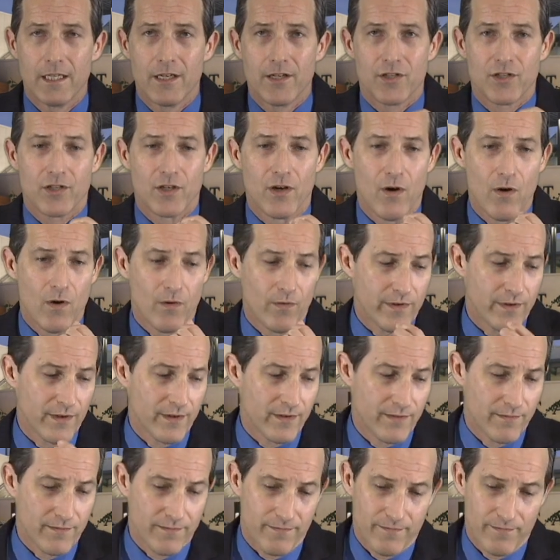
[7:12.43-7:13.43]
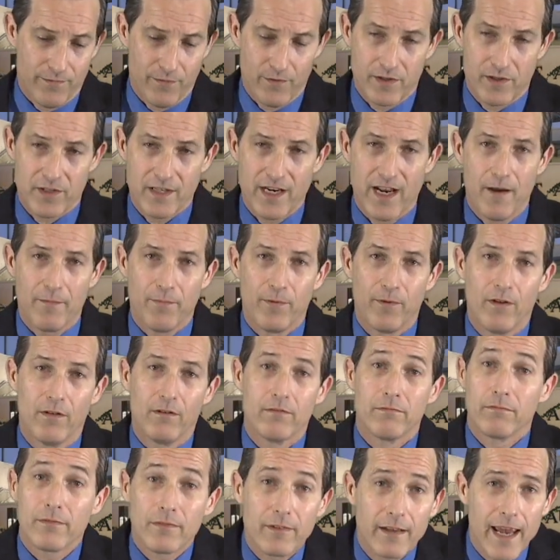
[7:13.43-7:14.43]
So, for
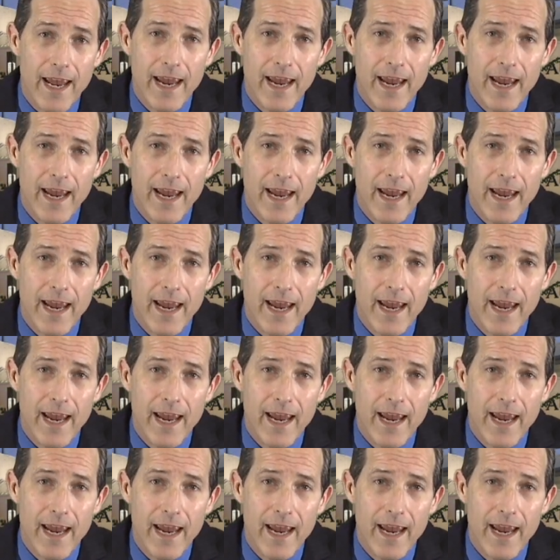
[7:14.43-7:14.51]
example,